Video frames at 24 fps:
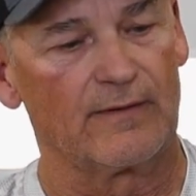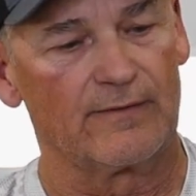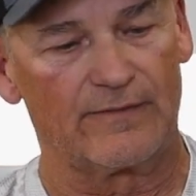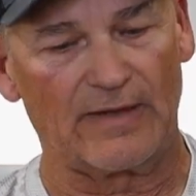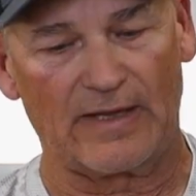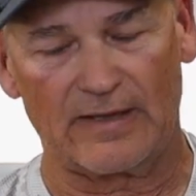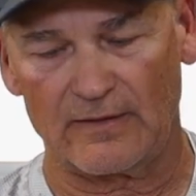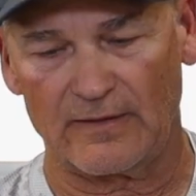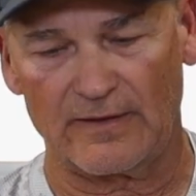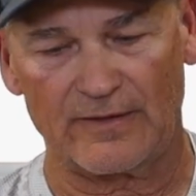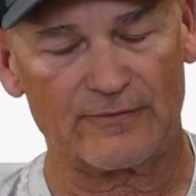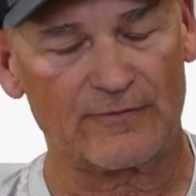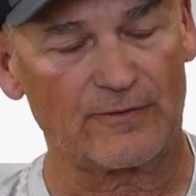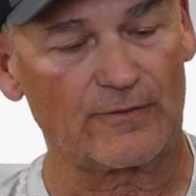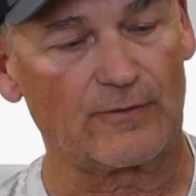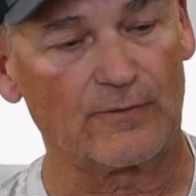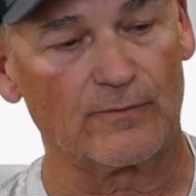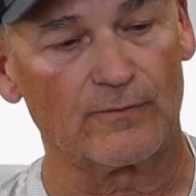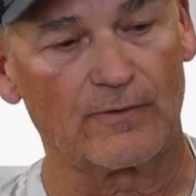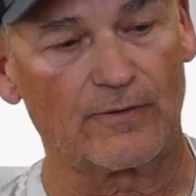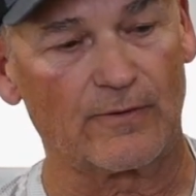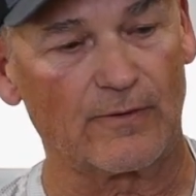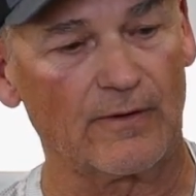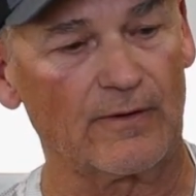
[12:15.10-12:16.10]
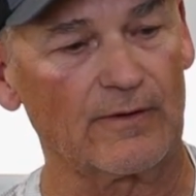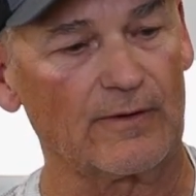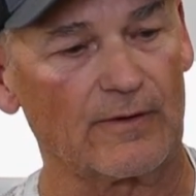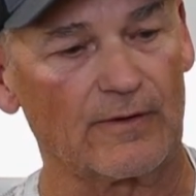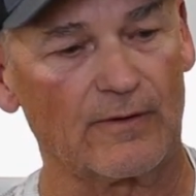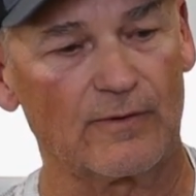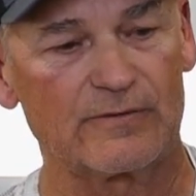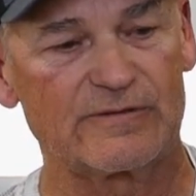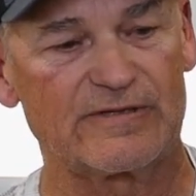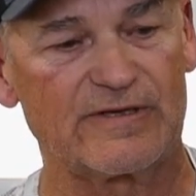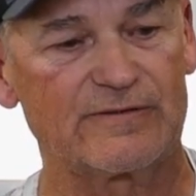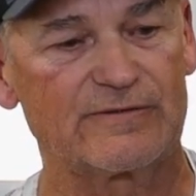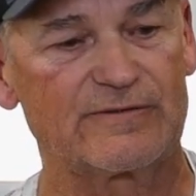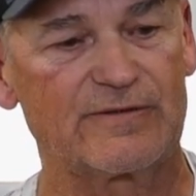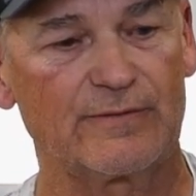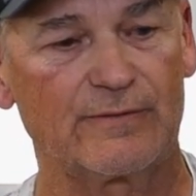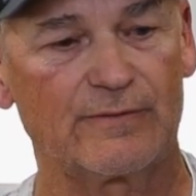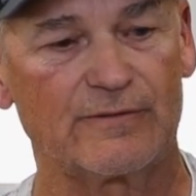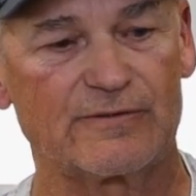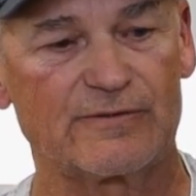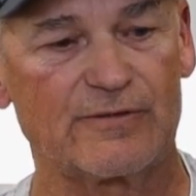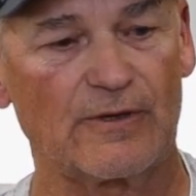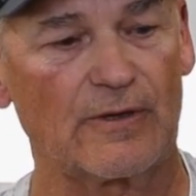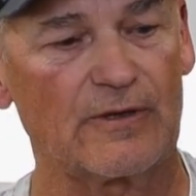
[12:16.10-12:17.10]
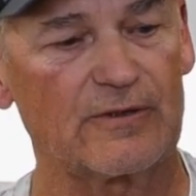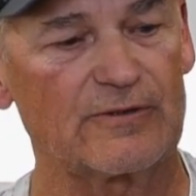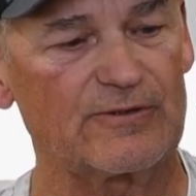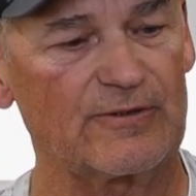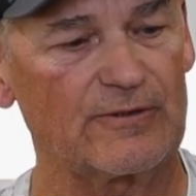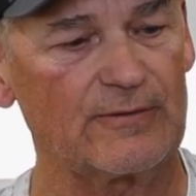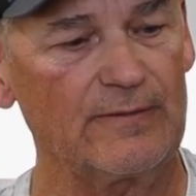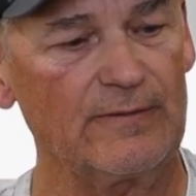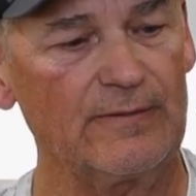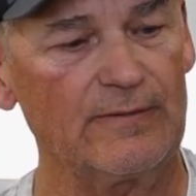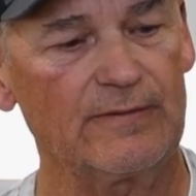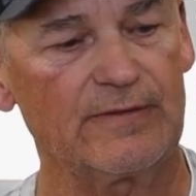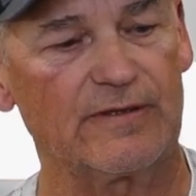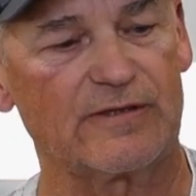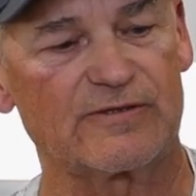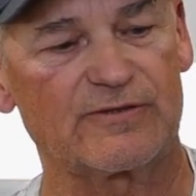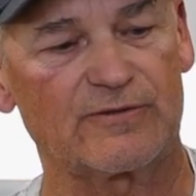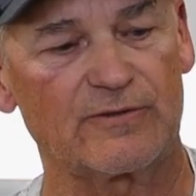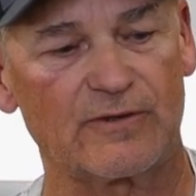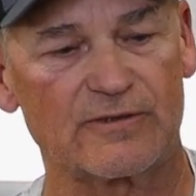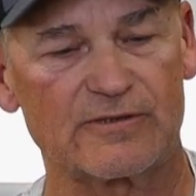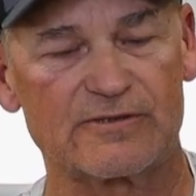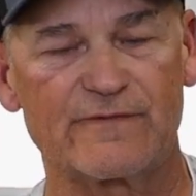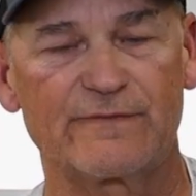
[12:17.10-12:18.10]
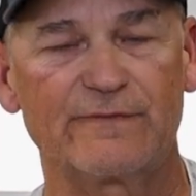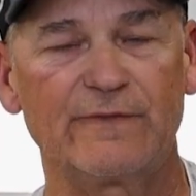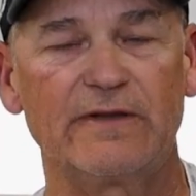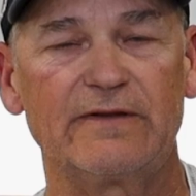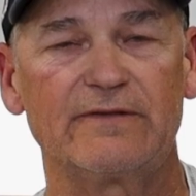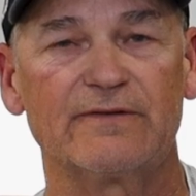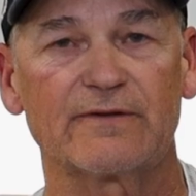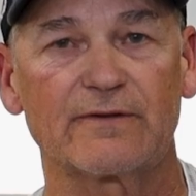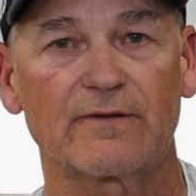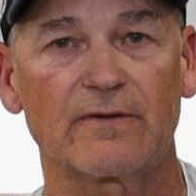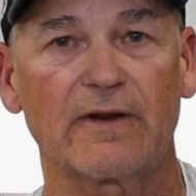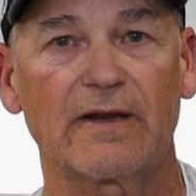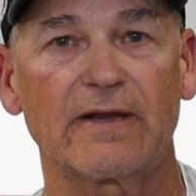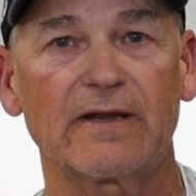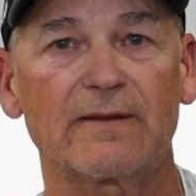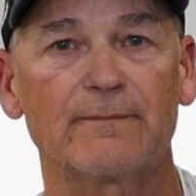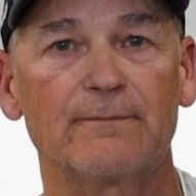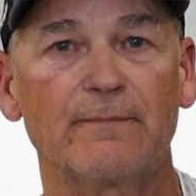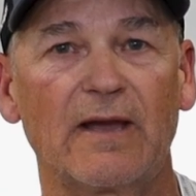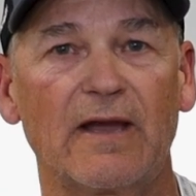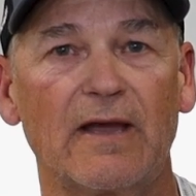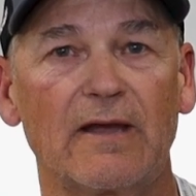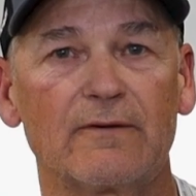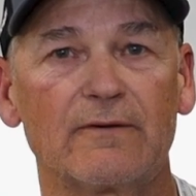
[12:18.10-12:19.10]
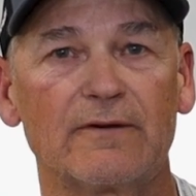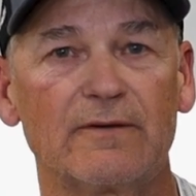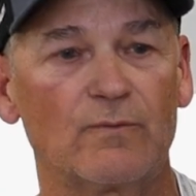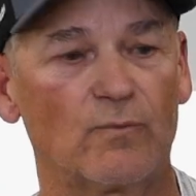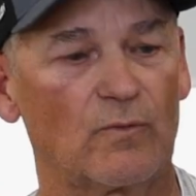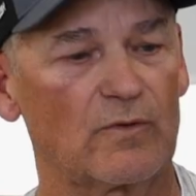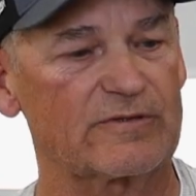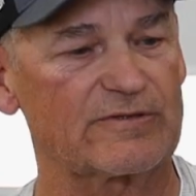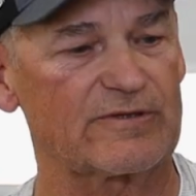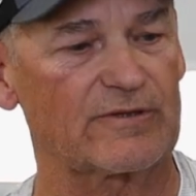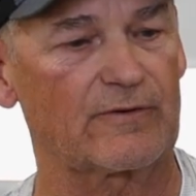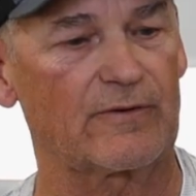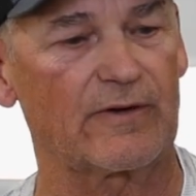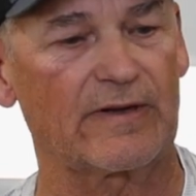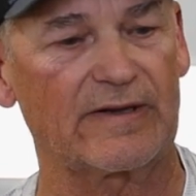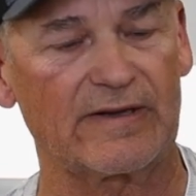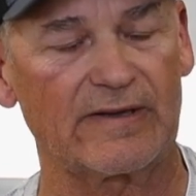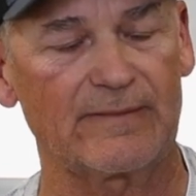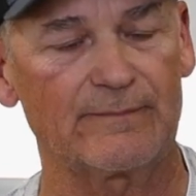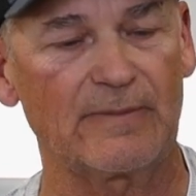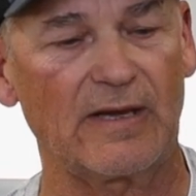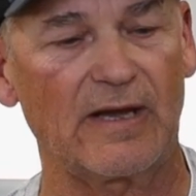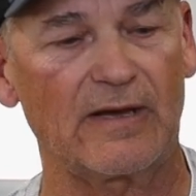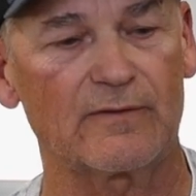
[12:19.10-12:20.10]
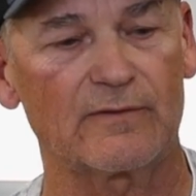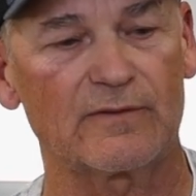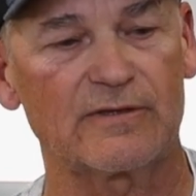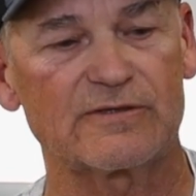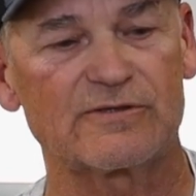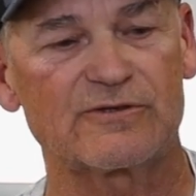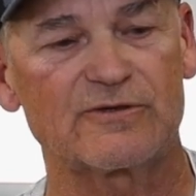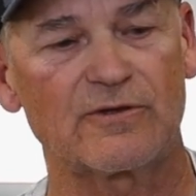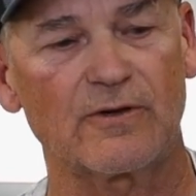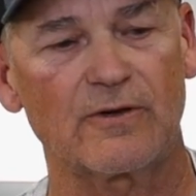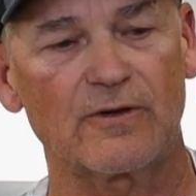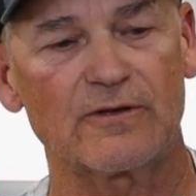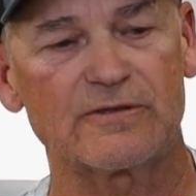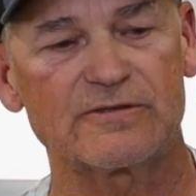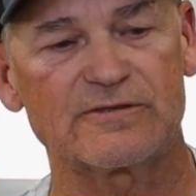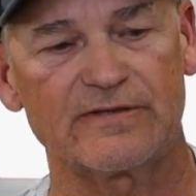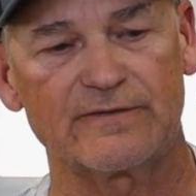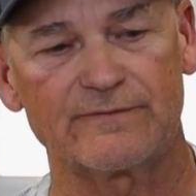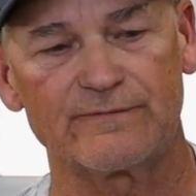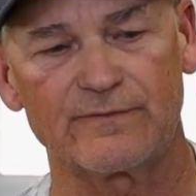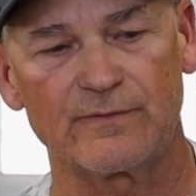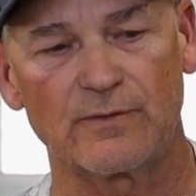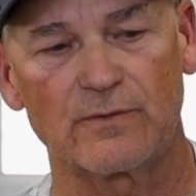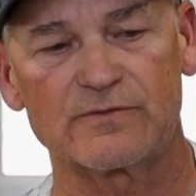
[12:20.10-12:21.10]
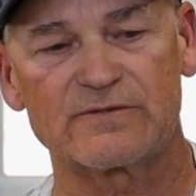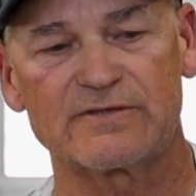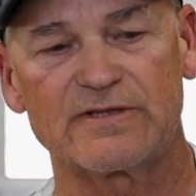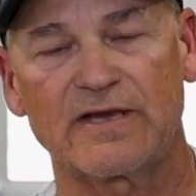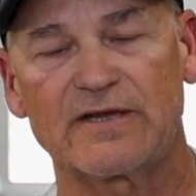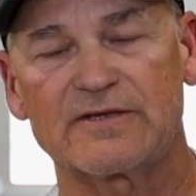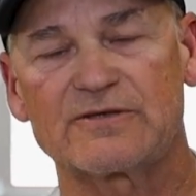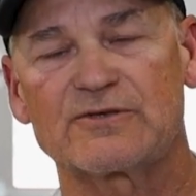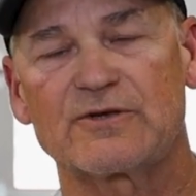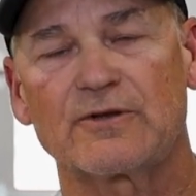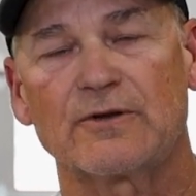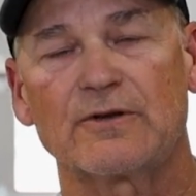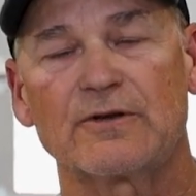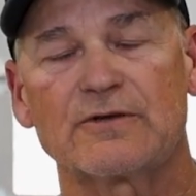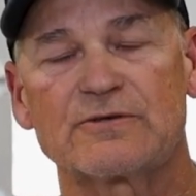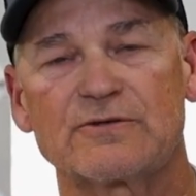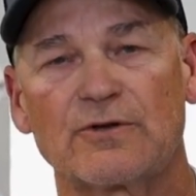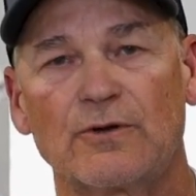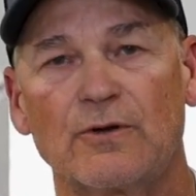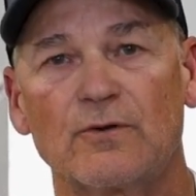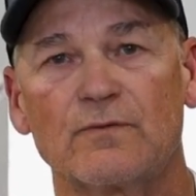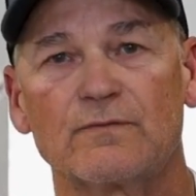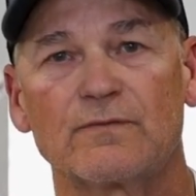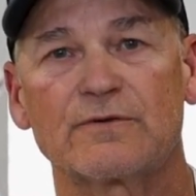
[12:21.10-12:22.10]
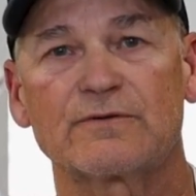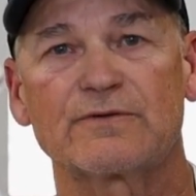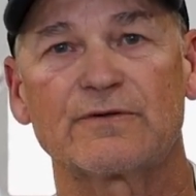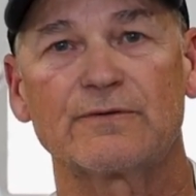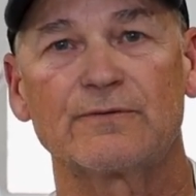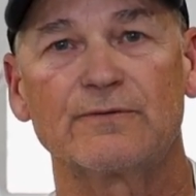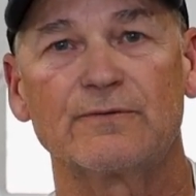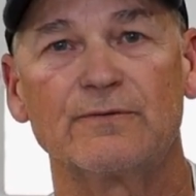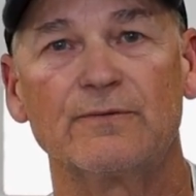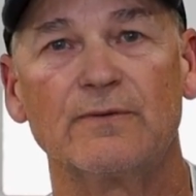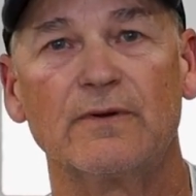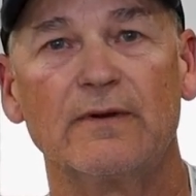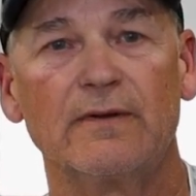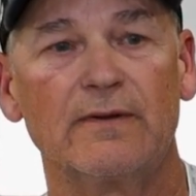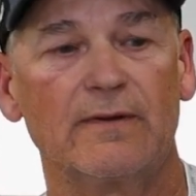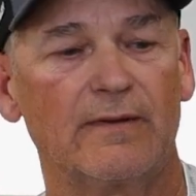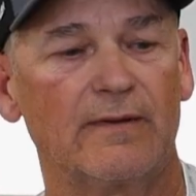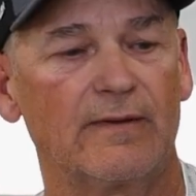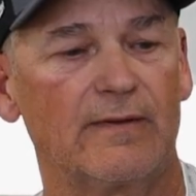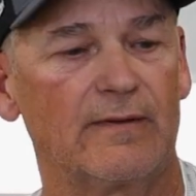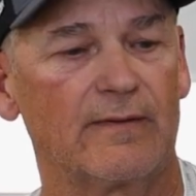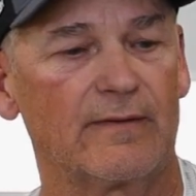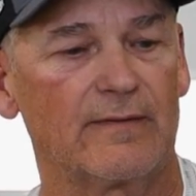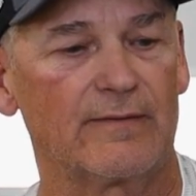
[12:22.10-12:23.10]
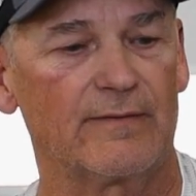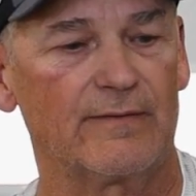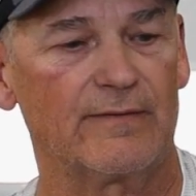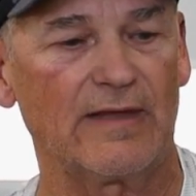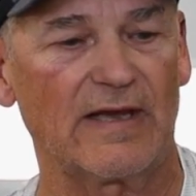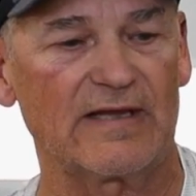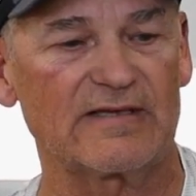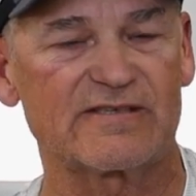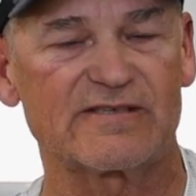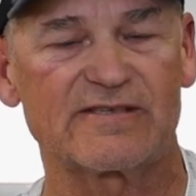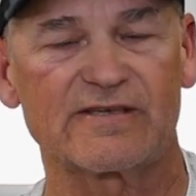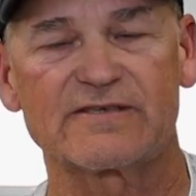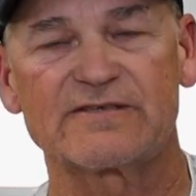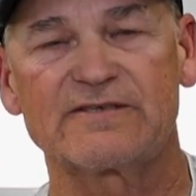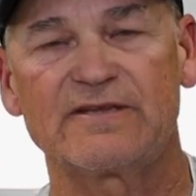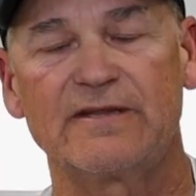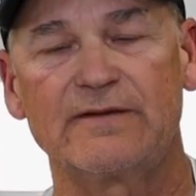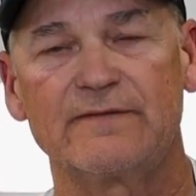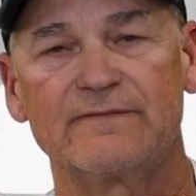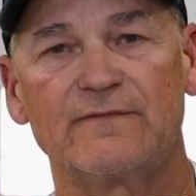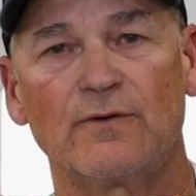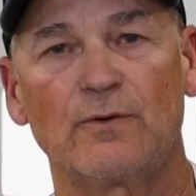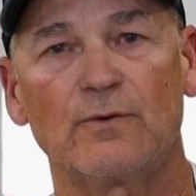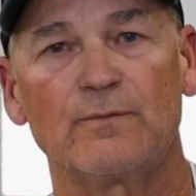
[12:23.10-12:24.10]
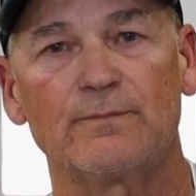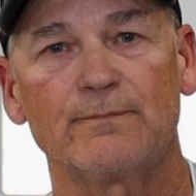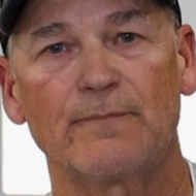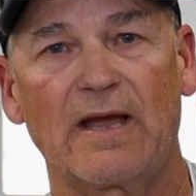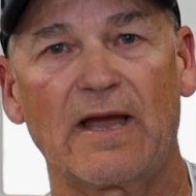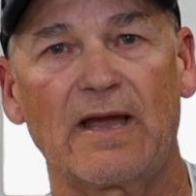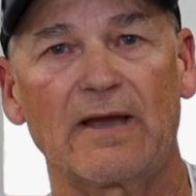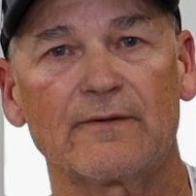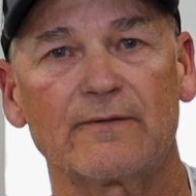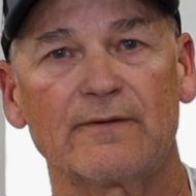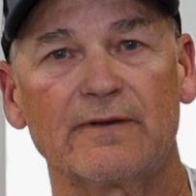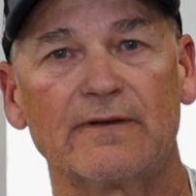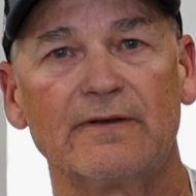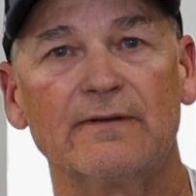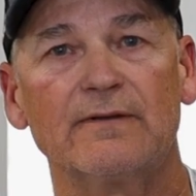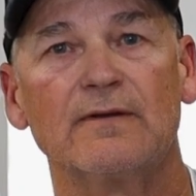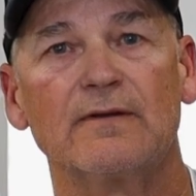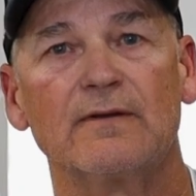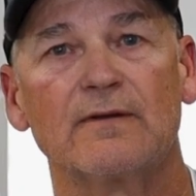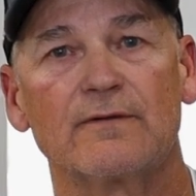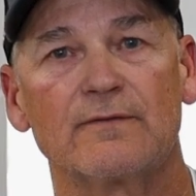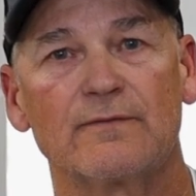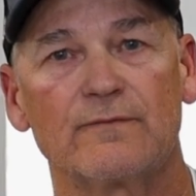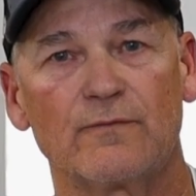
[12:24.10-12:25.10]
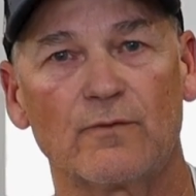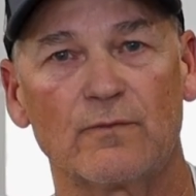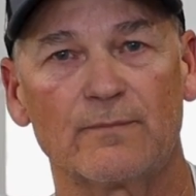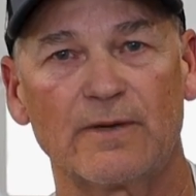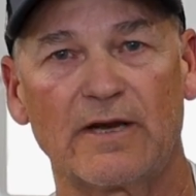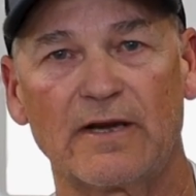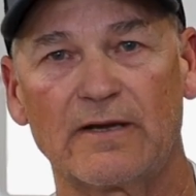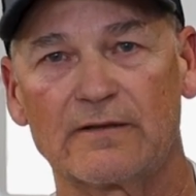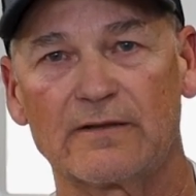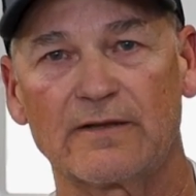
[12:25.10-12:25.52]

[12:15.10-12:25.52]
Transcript: That electrical current goes into the charger, it starts feeding the cranking battery. Once the cranking battery is charged, it floats that charge over to that 16-volt battery for my